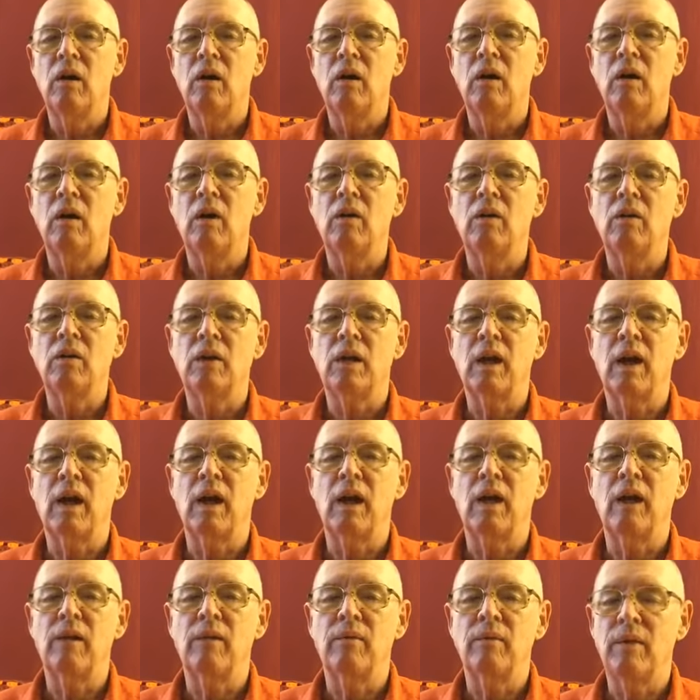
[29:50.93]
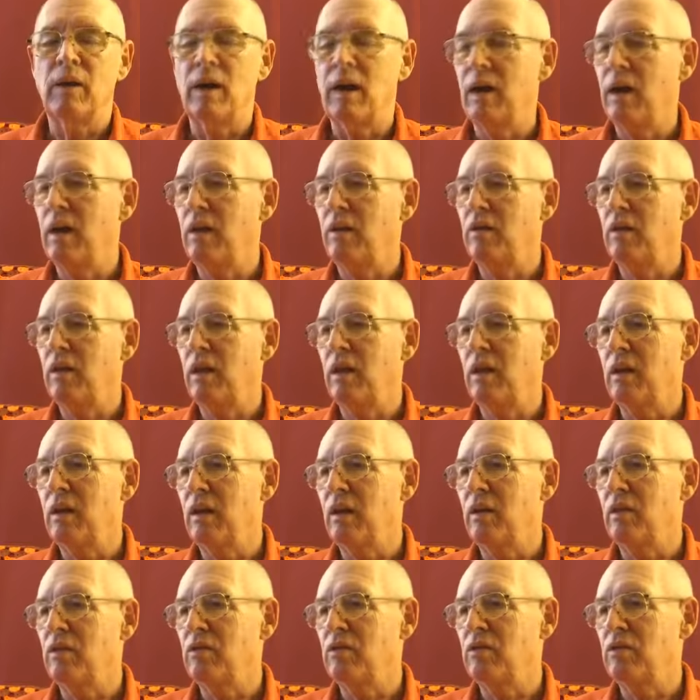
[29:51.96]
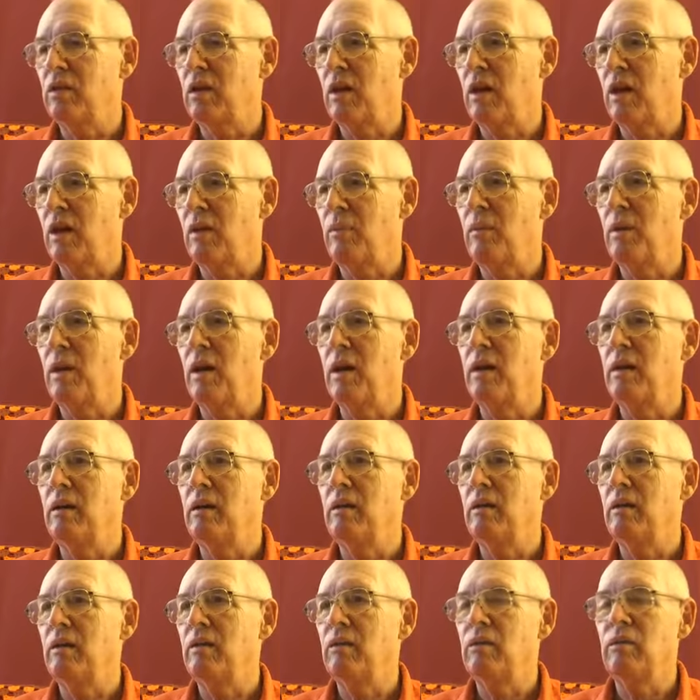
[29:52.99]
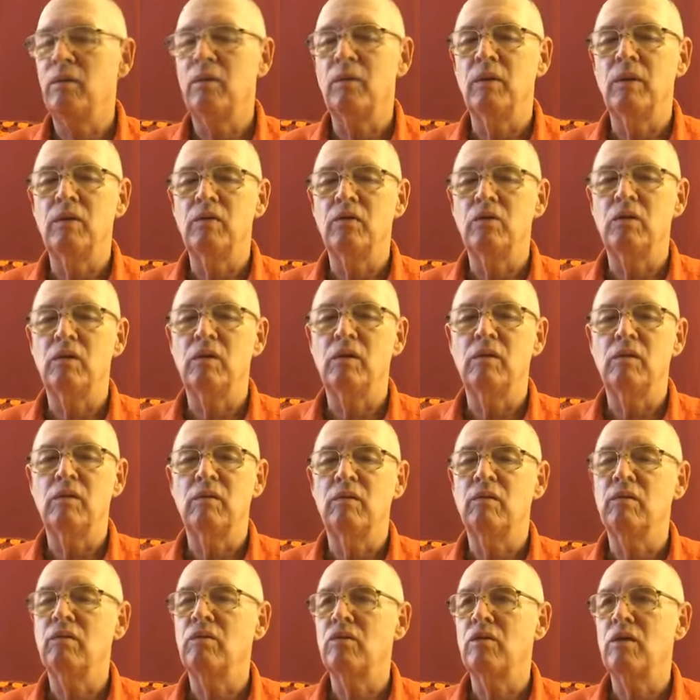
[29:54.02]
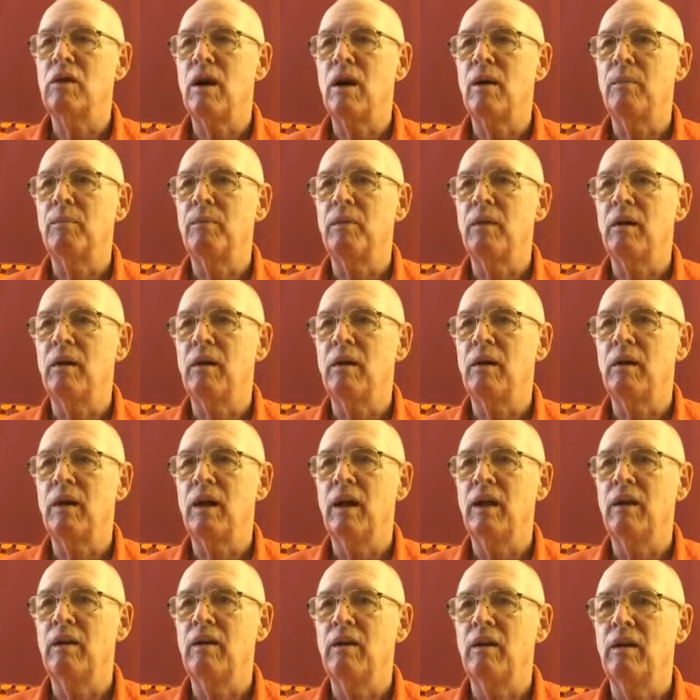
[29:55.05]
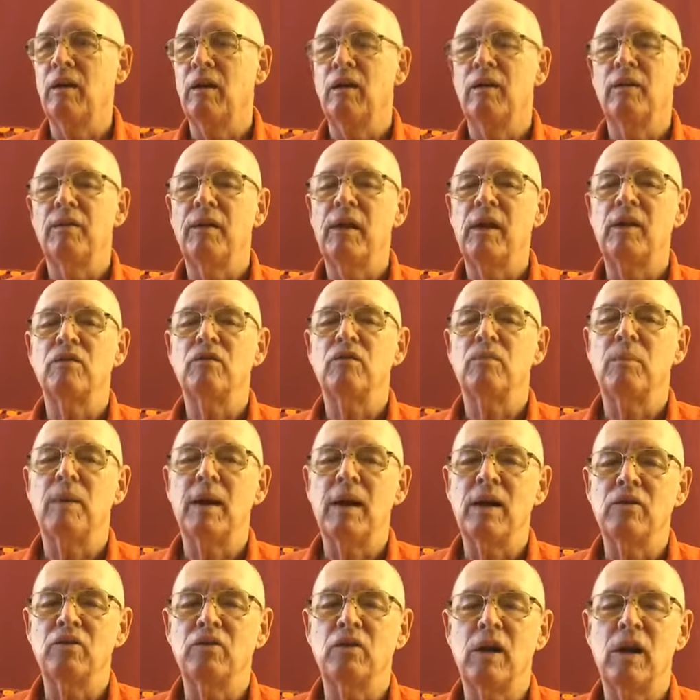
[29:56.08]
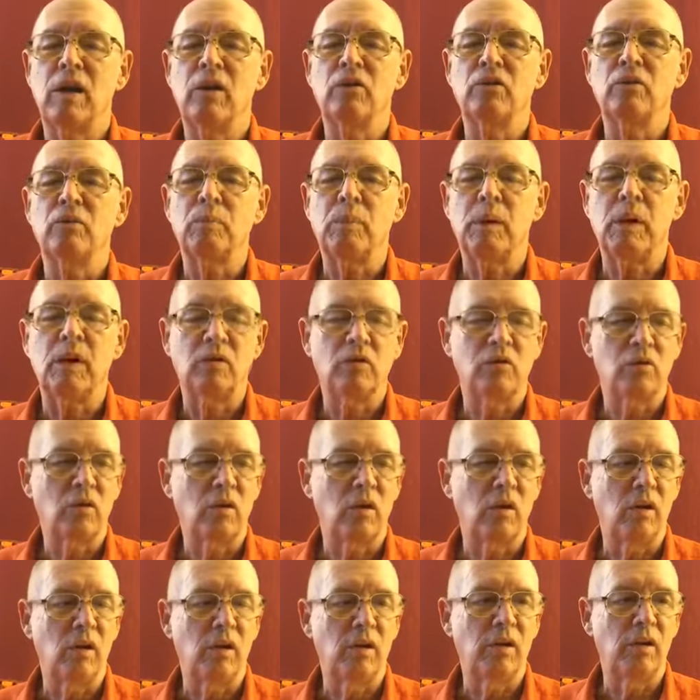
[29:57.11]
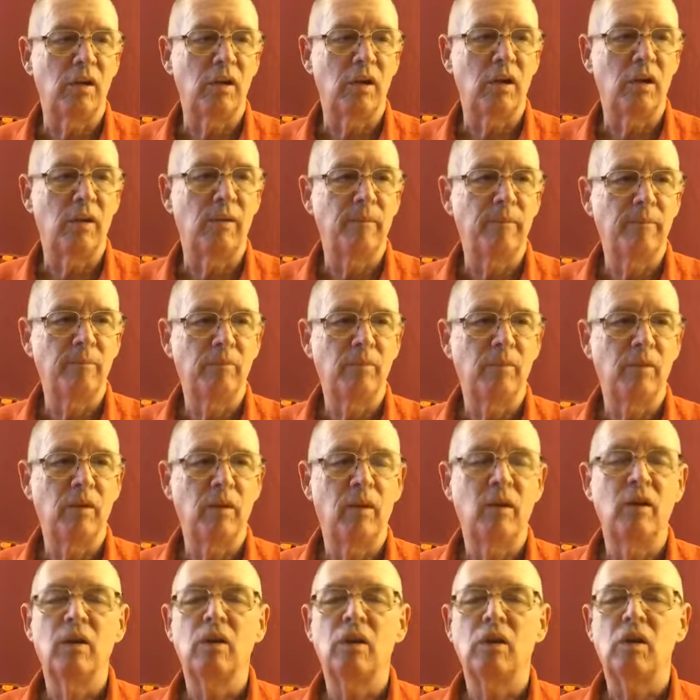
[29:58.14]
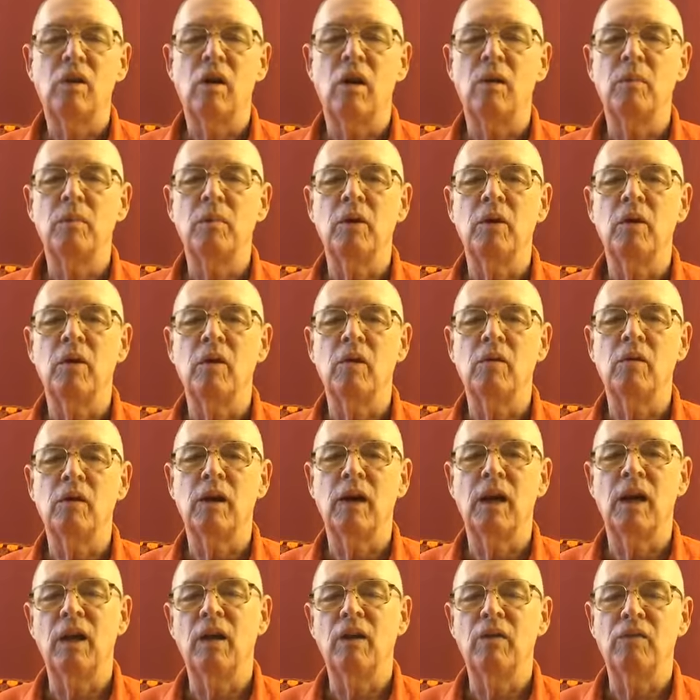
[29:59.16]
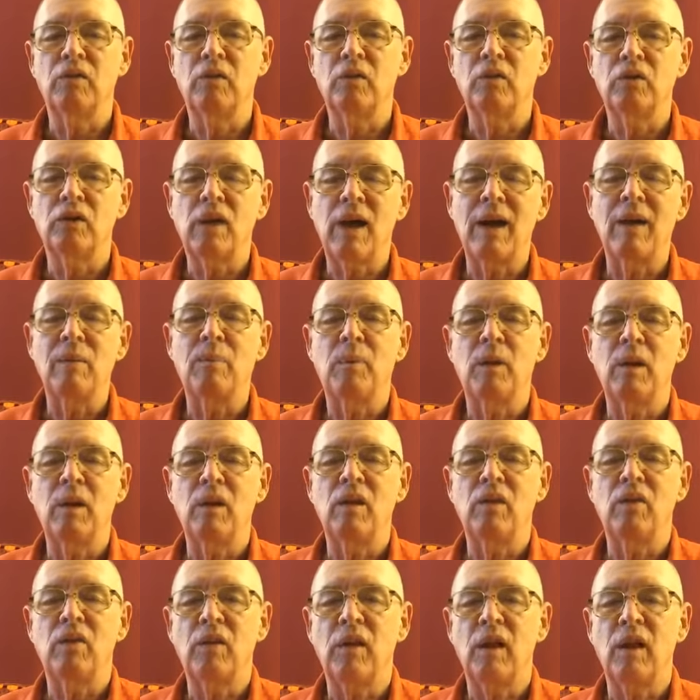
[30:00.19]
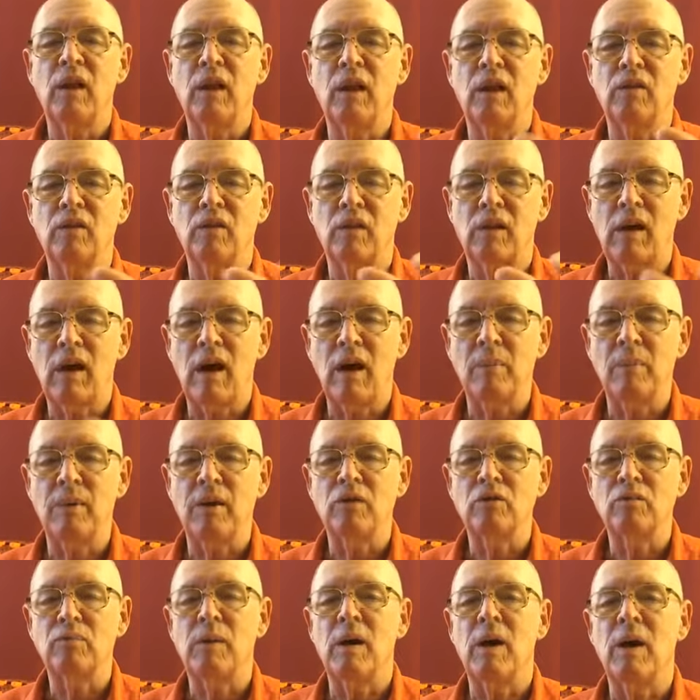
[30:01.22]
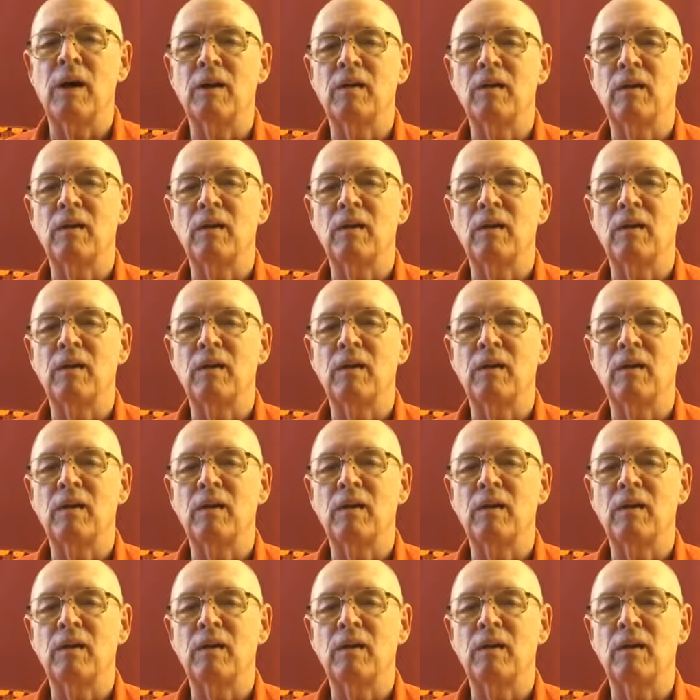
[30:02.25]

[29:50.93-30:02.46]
okay, I think it's time we should stop there. And that's my sales pitch on Karma Yoga. And if you type anything in the comments box